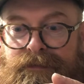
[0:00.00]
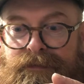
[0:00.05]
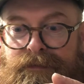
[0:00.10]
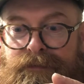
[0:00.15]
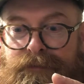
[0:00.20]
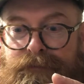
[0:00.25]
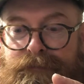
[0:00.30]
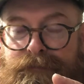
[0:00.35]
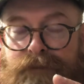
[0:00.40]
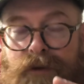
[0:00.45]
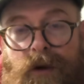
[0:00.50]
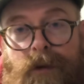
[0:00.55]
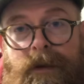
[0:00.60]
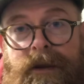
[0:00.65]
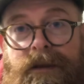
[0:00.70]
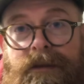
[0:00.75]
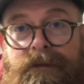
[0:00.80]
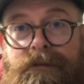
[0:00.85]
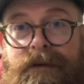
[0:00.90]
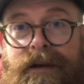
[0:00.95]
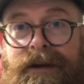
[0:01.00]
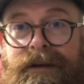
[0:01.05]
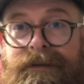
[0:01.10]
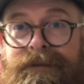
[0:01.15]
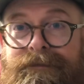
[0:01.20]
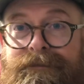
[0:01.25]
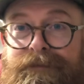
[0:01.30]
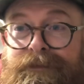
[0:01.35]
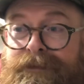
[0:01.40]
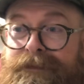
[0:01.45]
following the grain,
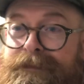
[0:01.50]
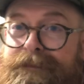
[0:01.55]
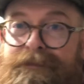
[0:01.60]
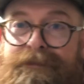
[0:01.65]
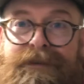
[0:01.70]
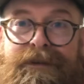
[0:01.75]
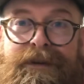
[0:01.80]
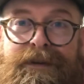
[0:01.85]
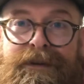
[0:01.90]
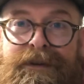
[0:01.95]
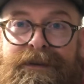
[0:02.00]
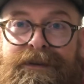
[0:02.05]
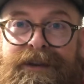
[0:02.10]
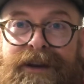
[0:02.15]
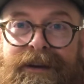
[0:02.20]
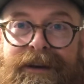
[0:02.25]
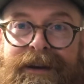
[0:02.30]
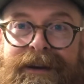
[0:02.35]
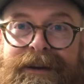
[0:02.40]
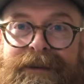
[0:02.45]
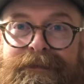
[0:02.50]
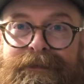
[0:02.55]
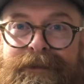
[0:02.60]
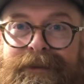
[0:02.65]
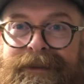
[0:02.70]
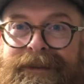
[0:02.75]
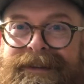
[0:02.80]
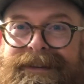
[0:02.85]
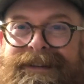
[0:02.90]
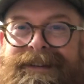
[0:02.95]
totally
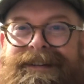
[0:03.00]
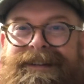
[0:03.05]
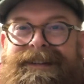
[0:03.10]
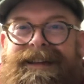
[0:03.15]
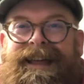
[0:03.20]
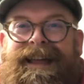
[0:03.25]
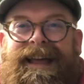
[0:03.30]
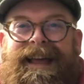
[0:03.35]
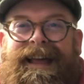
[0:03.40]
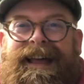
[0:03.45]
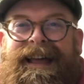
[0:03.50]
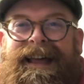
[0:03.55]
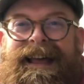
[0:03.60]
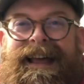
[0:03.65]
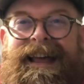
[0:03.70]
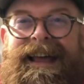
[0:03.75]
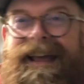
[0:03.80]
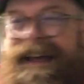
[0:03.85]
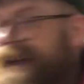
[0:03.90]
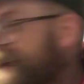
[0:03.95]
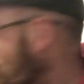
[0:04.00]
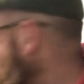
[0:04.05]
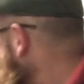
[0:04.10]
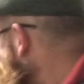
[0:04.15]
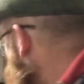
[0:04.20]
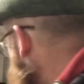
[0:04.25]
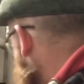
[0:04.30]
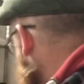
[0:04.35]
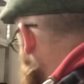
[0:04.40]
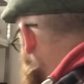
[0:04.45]
different. But
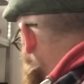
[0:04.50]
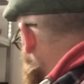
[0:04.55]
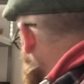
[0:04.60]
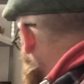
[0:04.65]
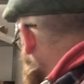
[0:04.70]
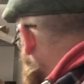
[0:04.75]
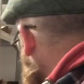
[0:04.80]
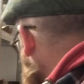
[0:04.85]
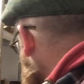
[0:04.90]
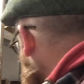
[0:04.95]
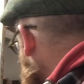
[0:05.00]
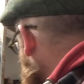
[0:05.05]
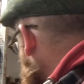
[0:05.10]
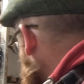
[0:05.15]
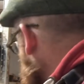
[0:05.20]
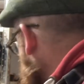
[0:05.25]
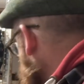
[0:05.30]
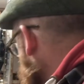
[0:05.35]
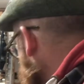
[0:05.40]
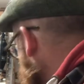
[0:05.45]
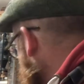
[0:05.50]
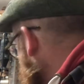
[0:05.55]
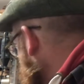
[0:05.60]
there we go. That's